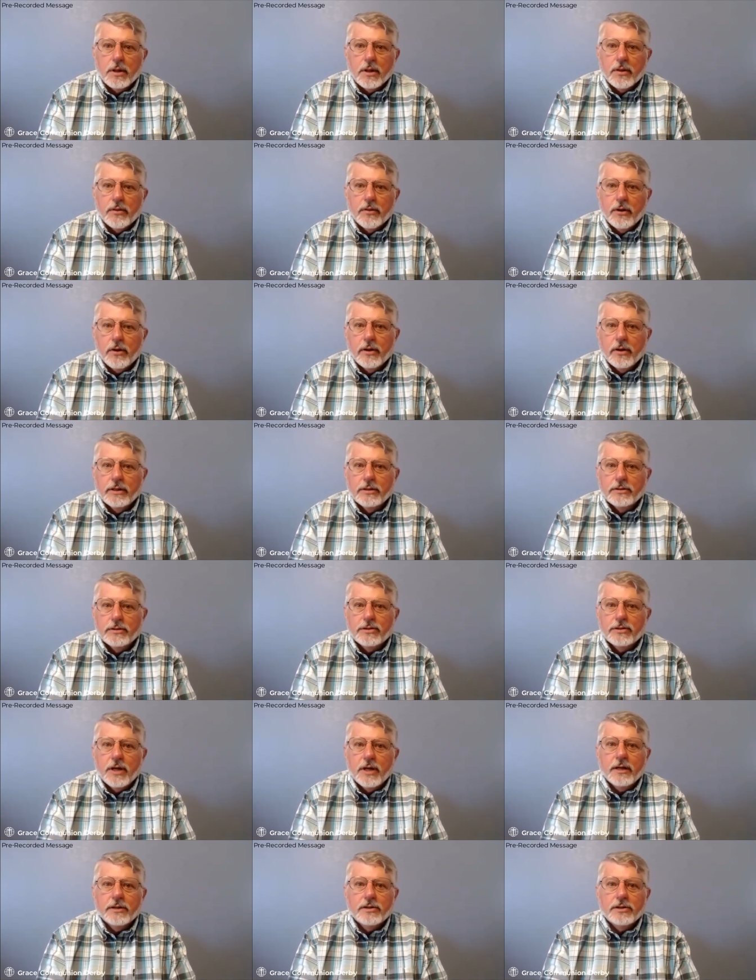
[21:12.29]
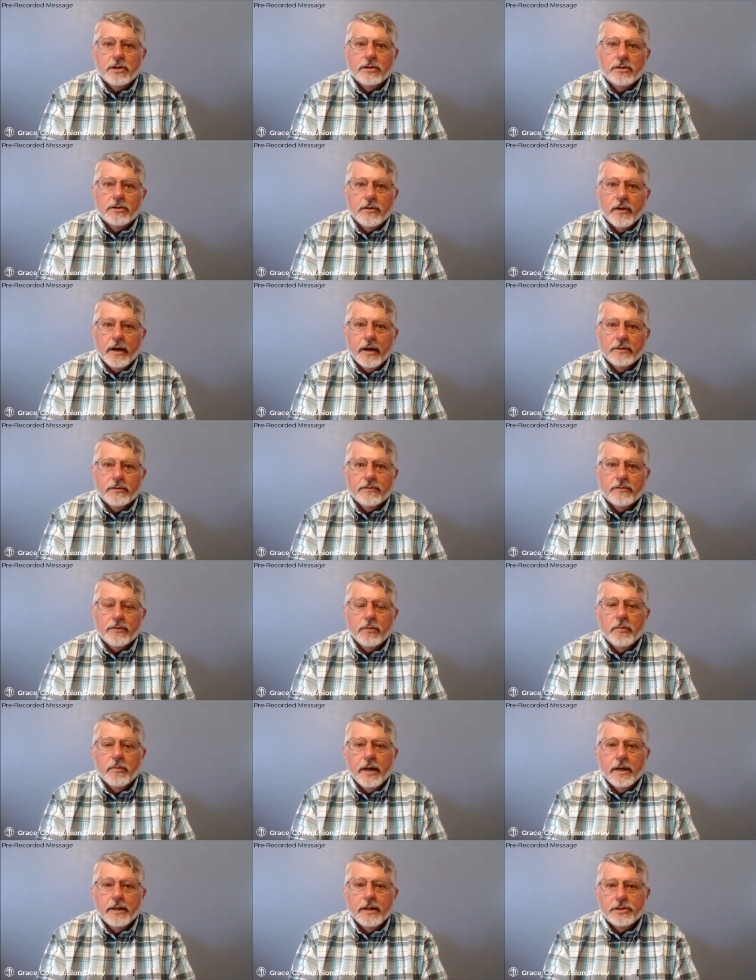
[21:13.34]
there is such a
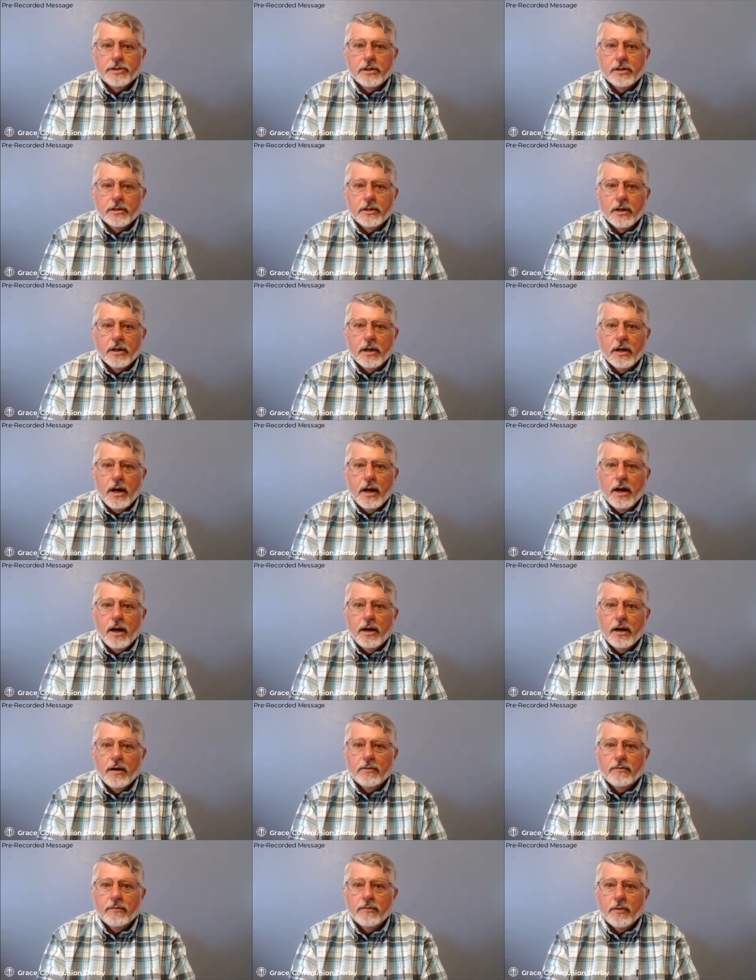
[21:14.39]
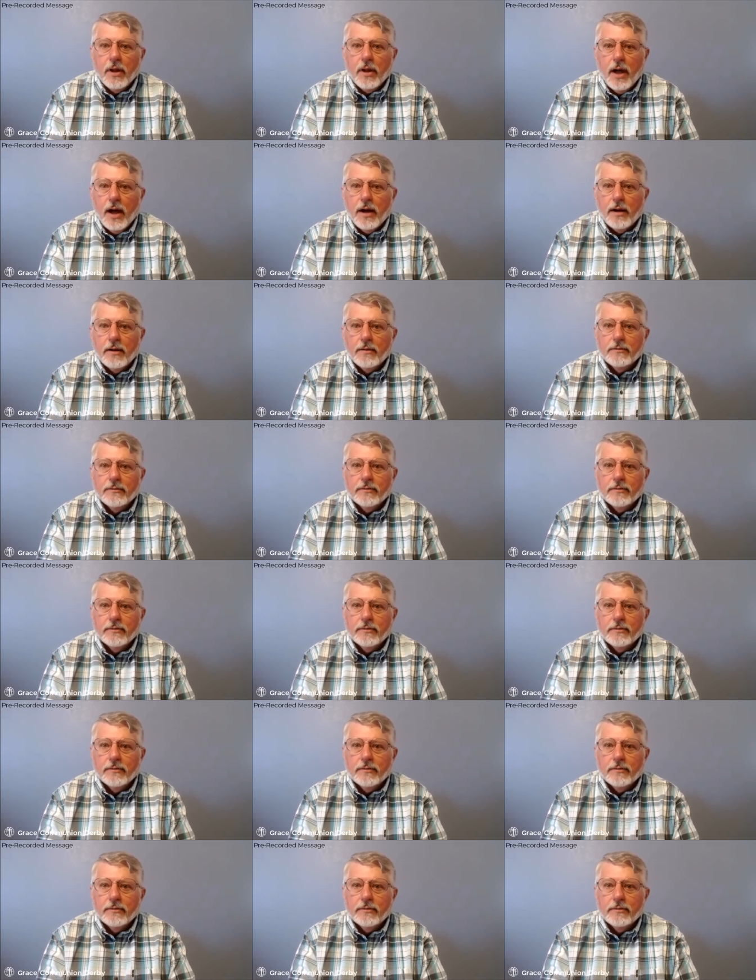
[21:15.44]
transformation of love,